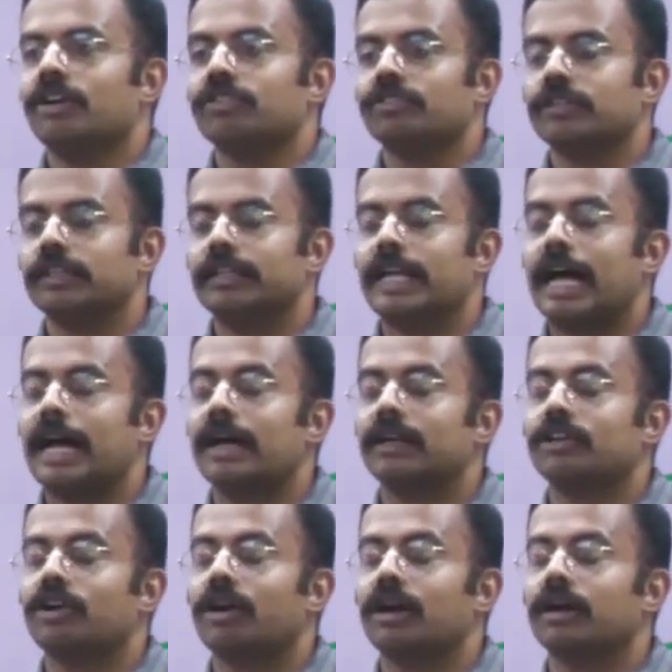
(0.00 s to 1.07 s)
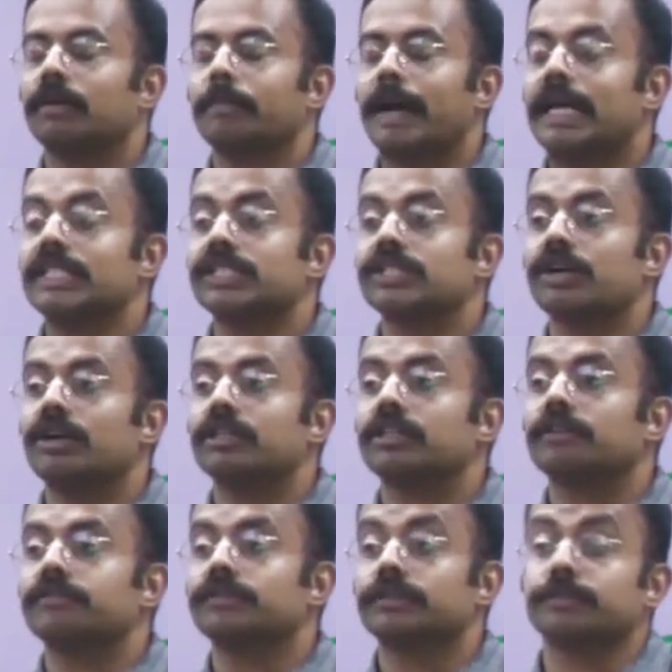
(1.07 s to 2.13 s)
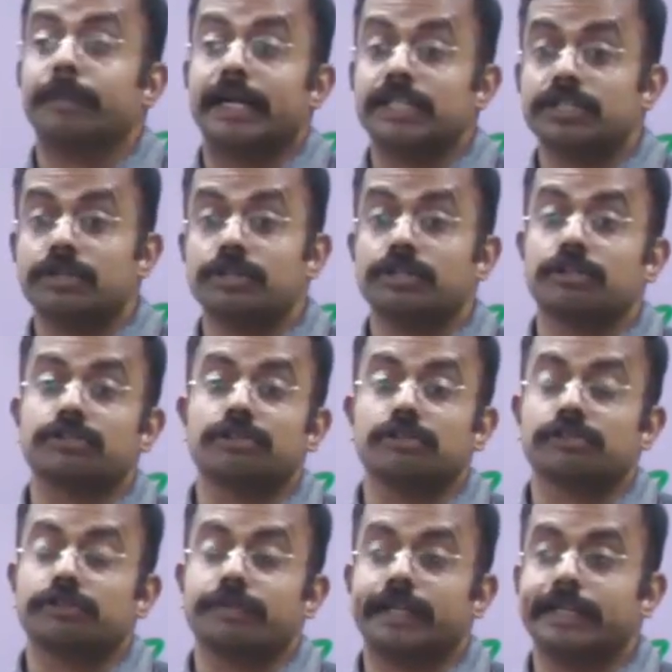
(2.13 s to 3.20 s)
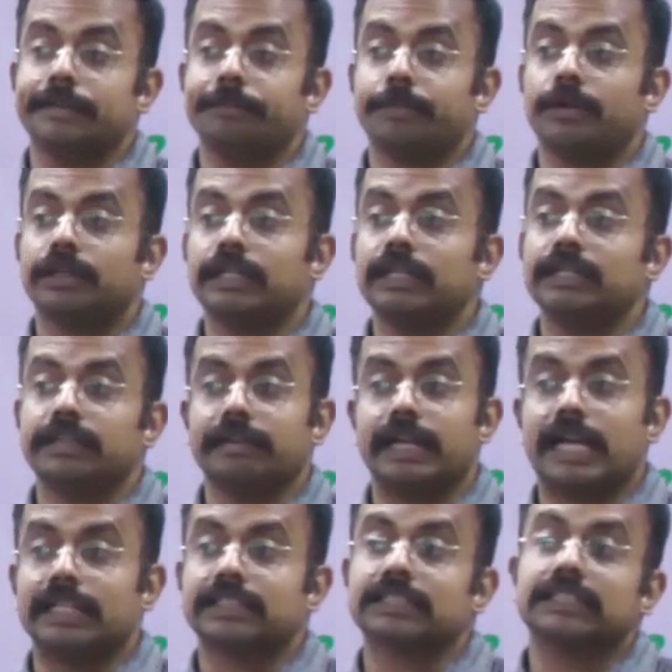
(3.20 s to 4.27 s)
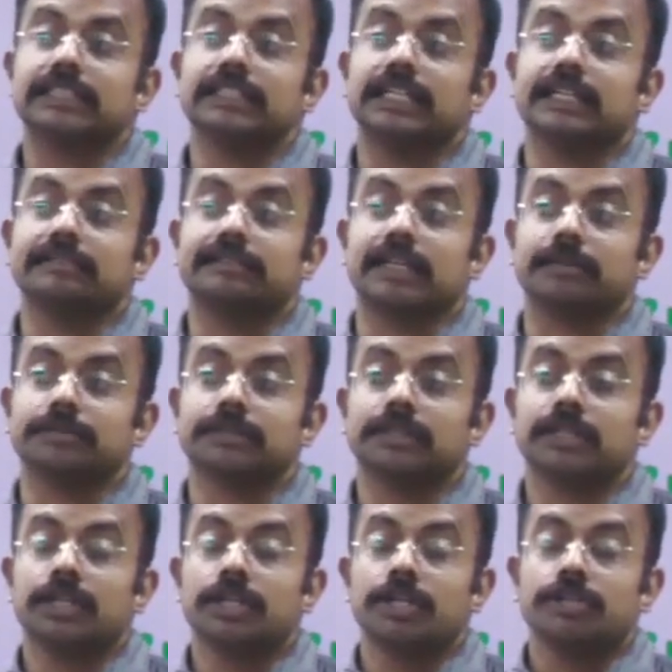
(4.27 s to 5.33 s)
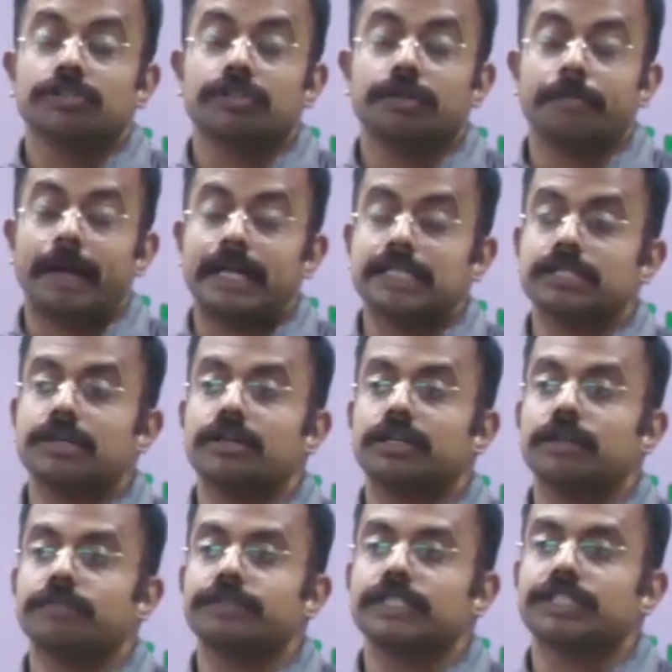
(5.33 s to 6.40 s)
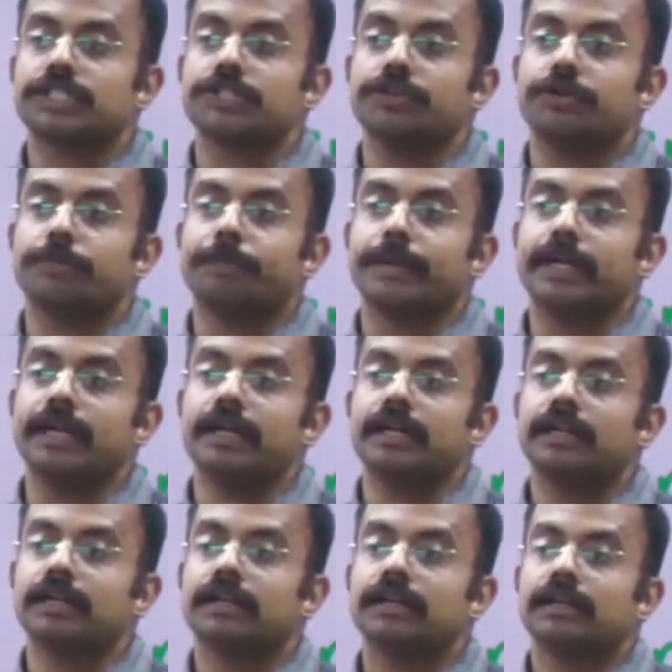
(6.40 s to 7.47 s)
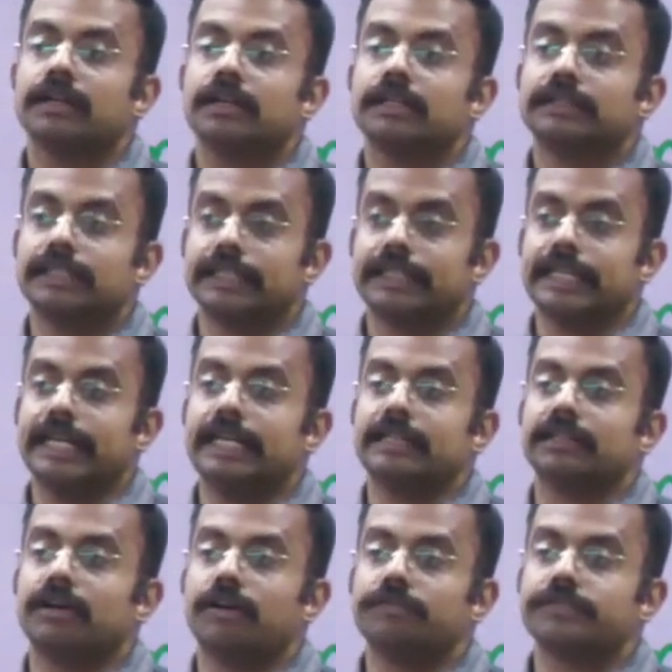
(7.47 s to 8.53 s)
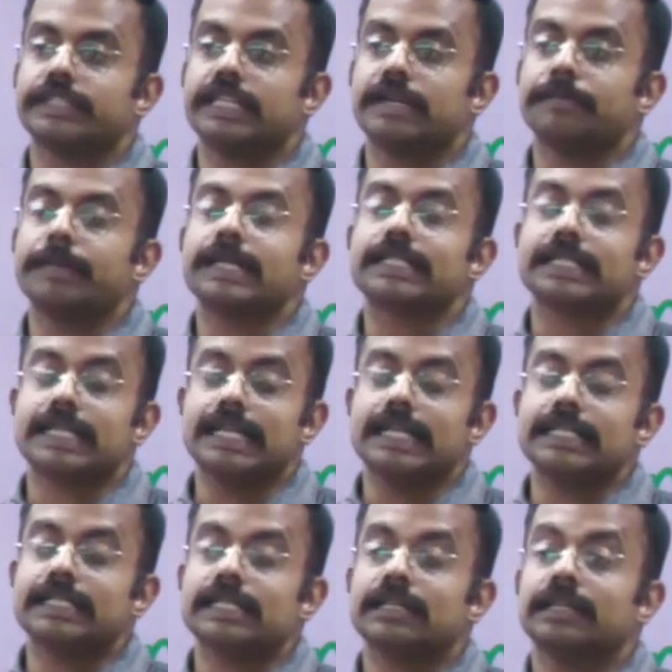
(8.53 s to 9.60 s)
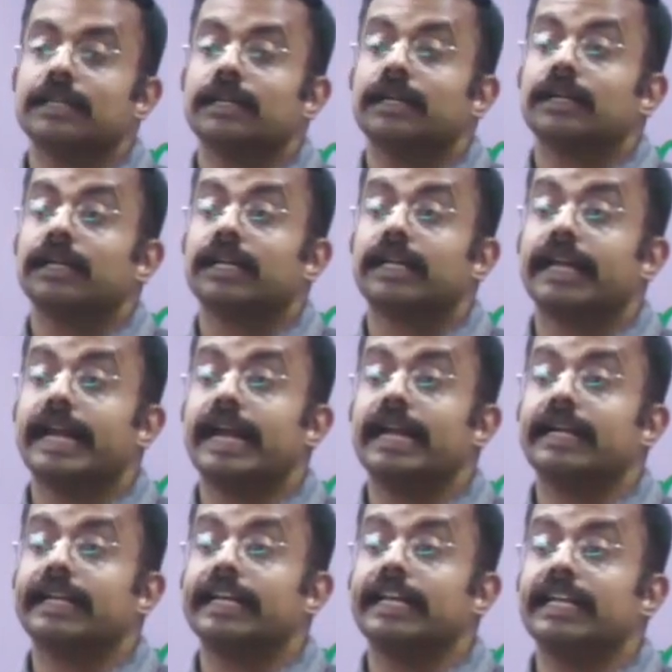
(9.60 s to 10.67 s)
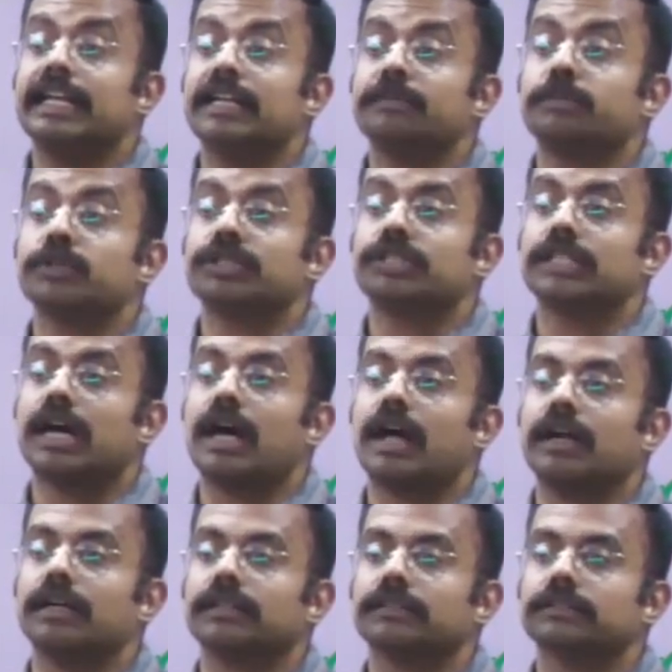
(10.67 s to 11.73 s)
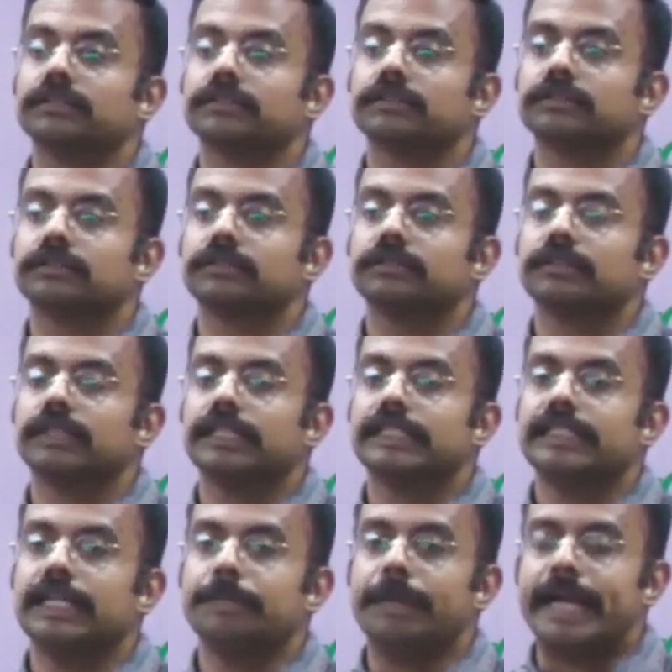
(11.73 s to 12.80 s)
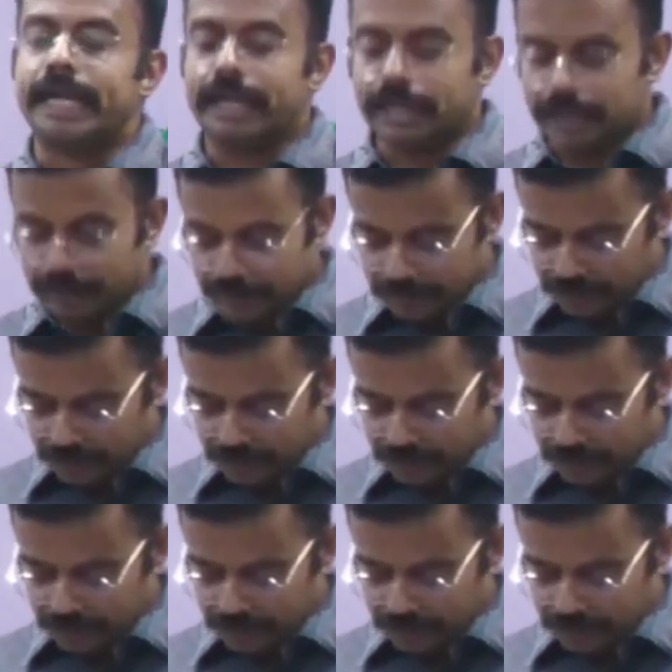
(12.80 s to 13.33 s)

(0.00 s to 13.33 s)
So the mascot was also very important. They will ask it in exams. So the mascot of this COP 13 of CMS is Great Indian Bustard. GB.